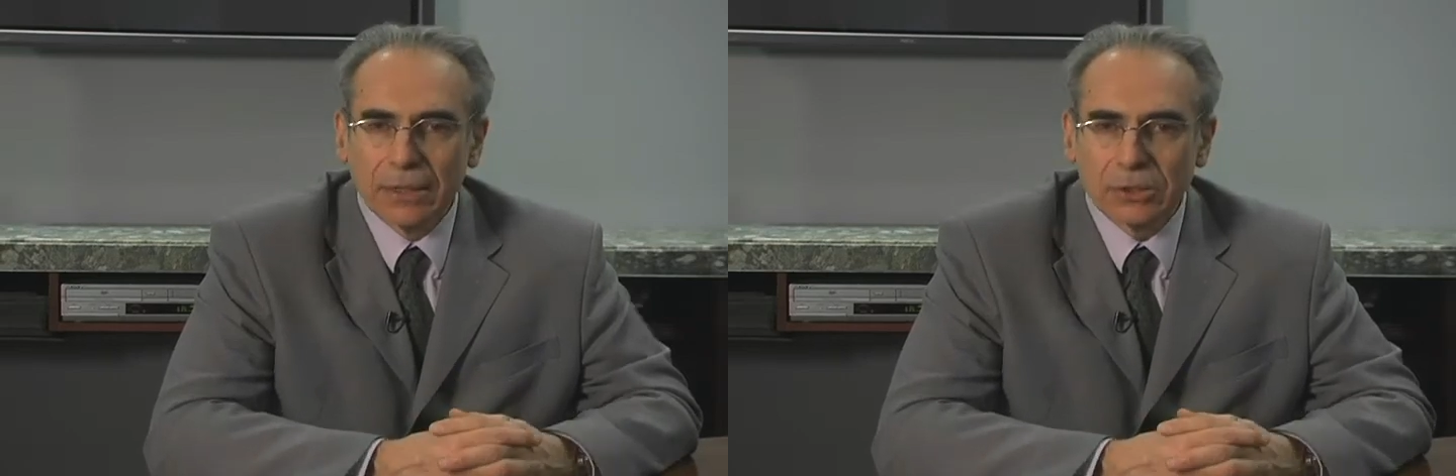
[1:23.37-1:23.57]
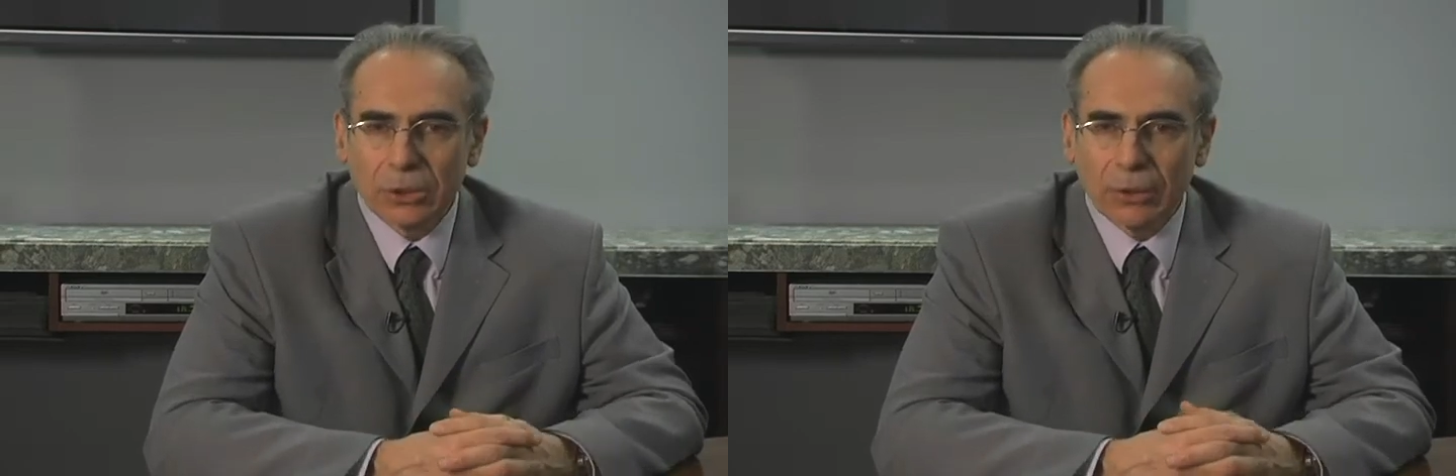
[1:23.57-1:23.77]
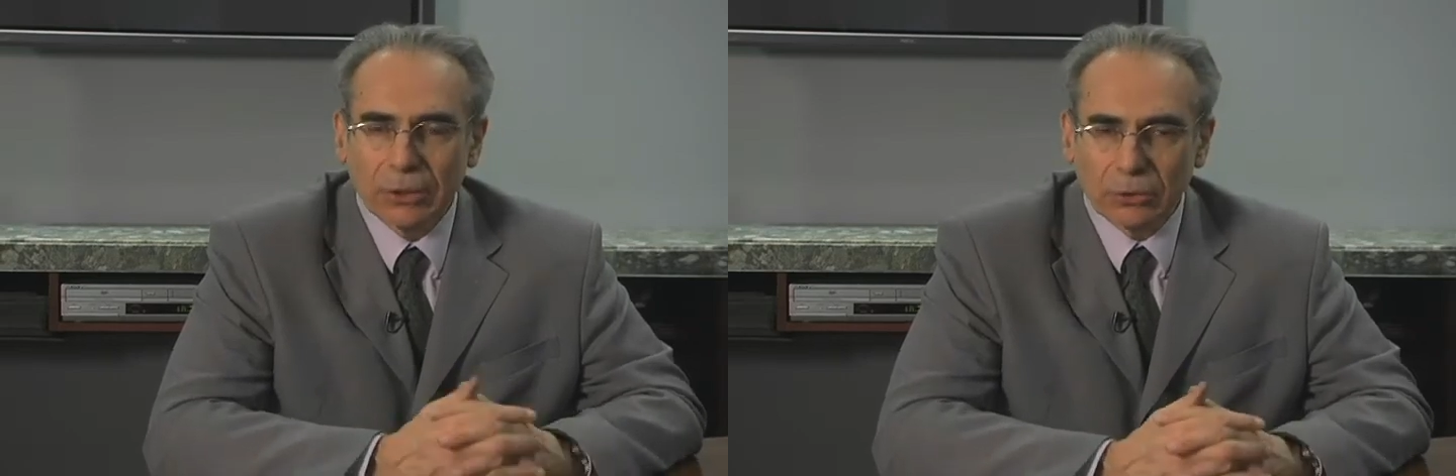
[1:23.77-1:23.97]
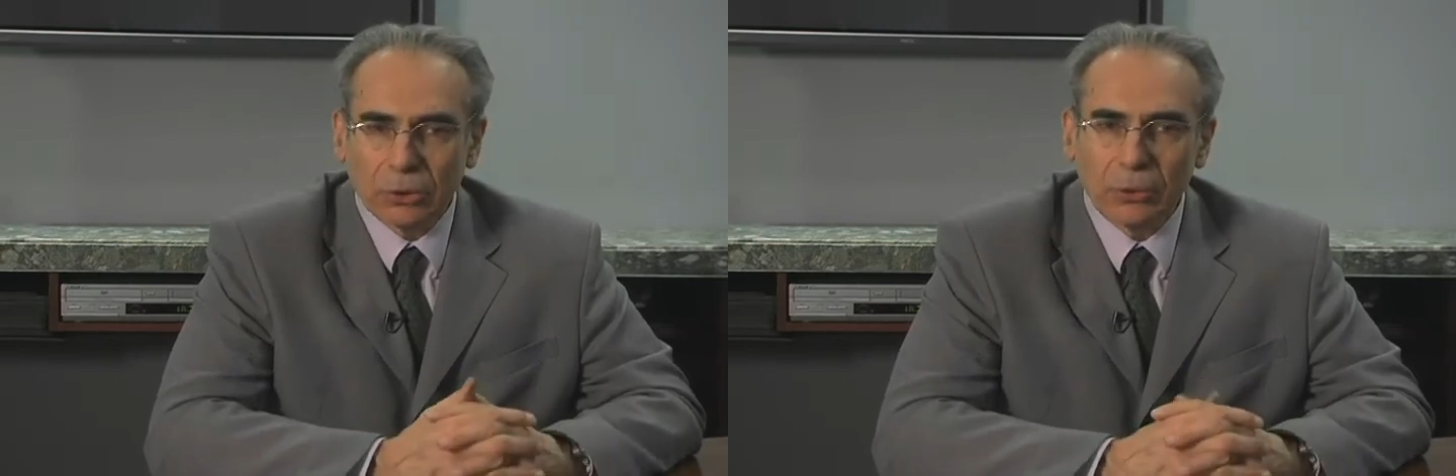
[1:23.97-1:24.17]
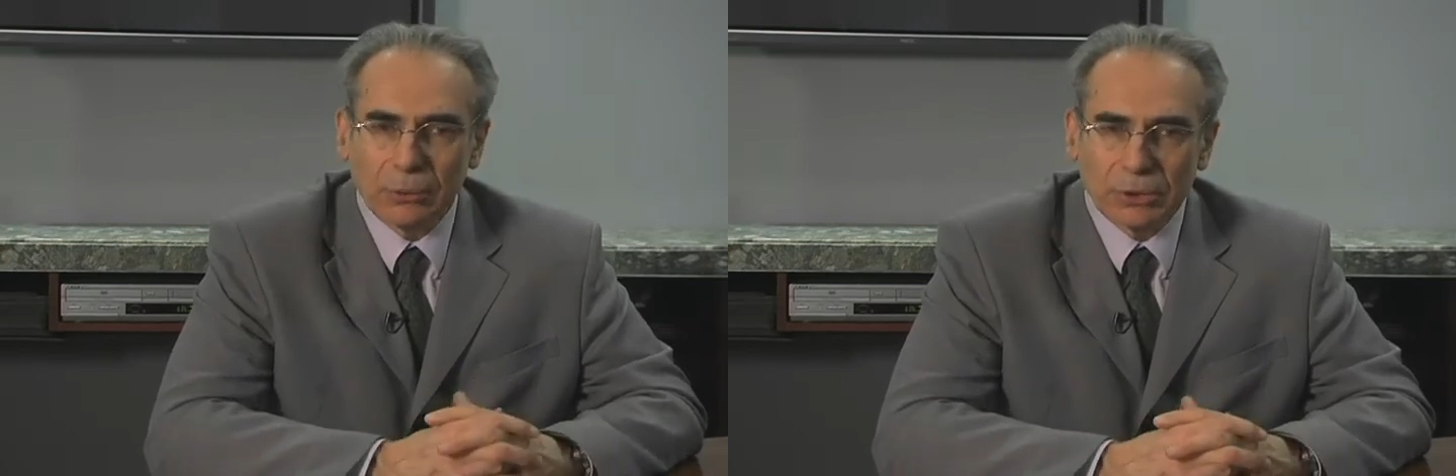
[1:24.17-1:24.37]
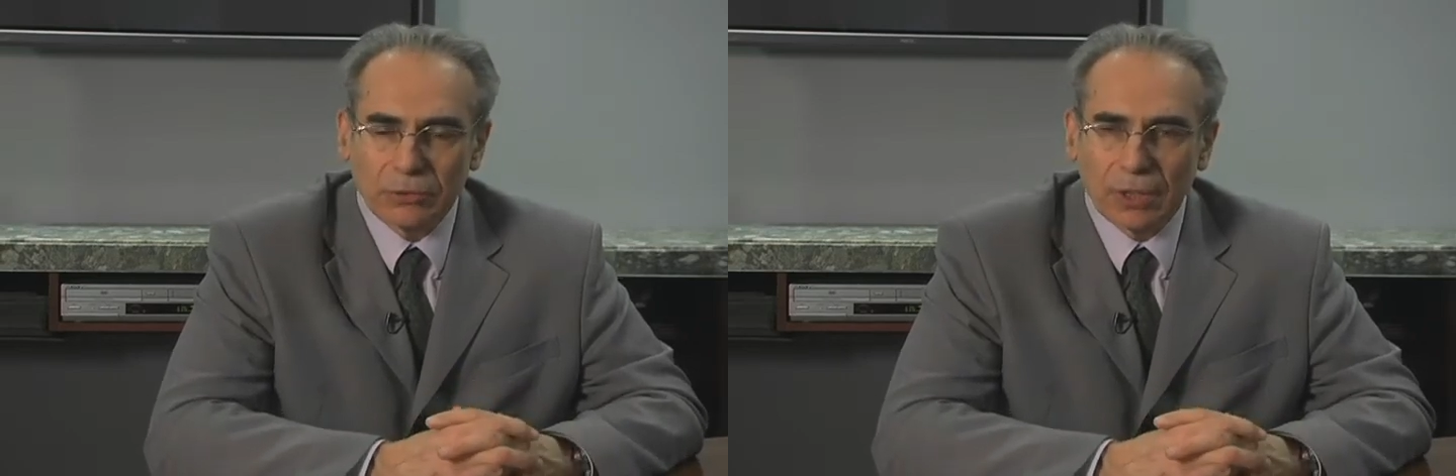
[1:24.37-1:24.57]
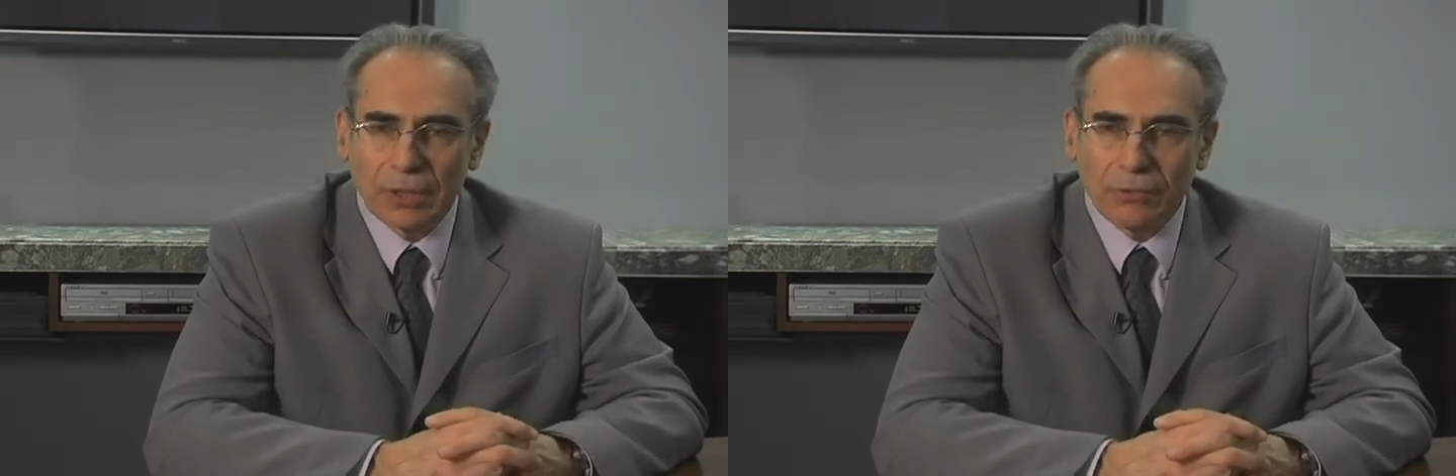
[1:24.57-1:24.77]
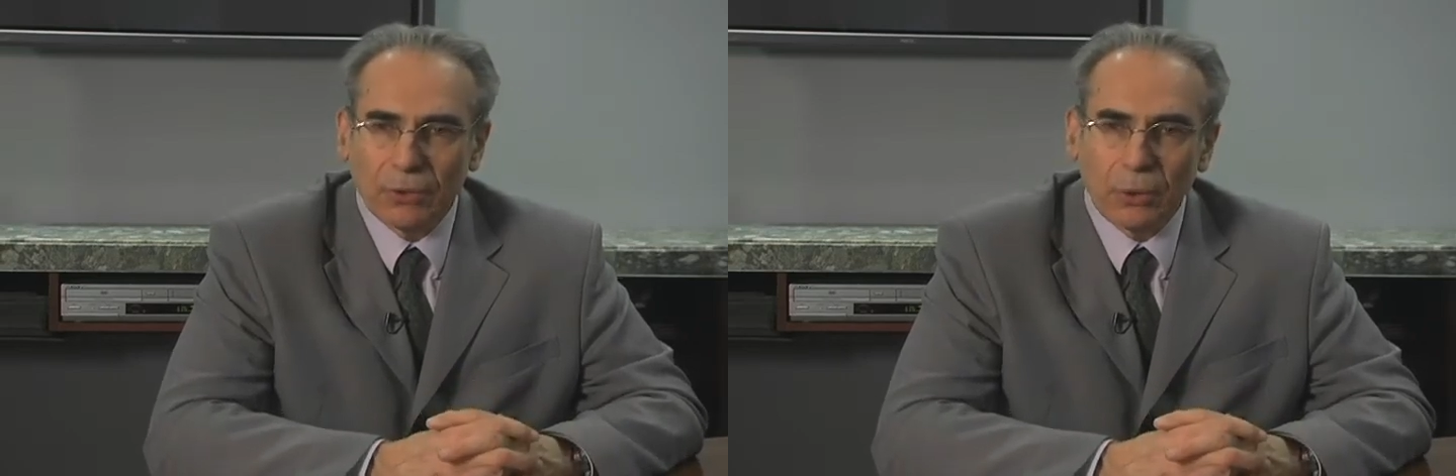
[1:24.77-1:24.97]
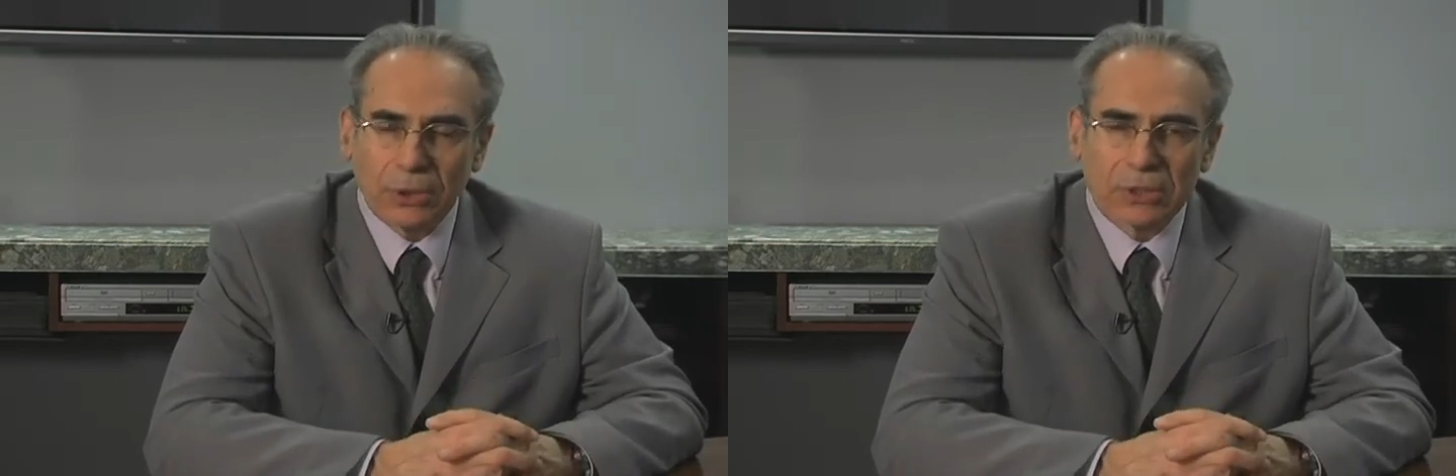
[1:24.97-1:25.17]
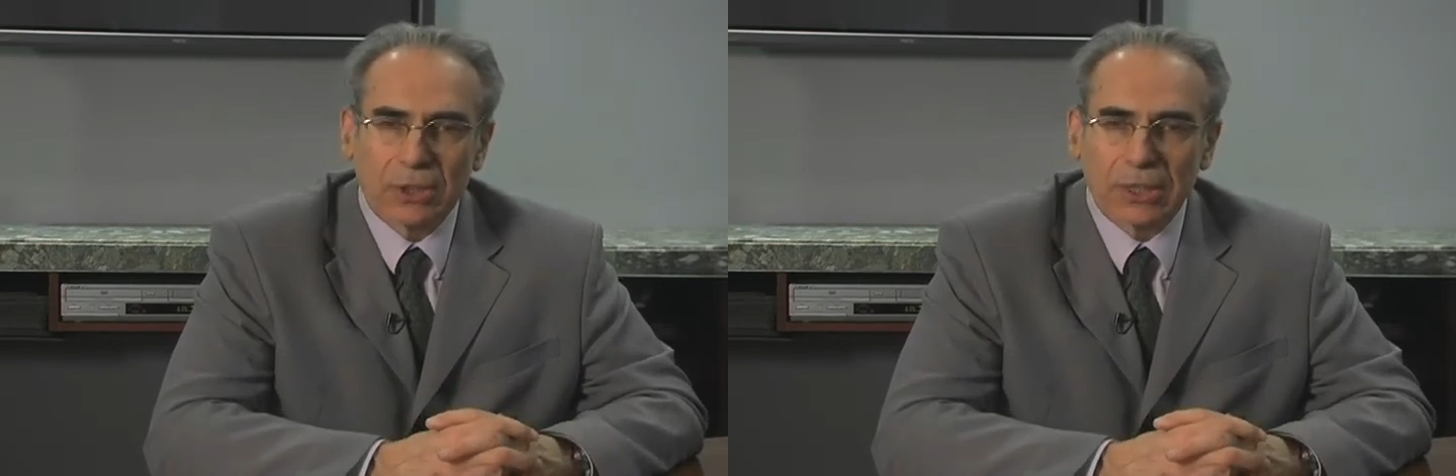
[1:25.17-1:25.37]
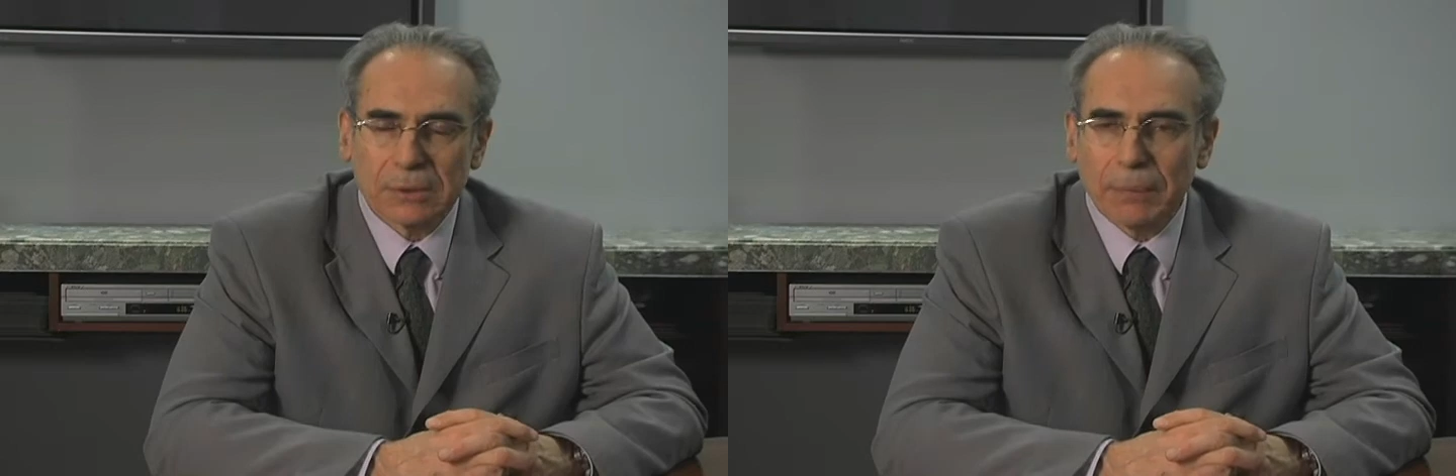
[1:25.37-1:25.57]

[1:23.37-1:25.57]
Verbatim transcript: So I know Tony was very focused on his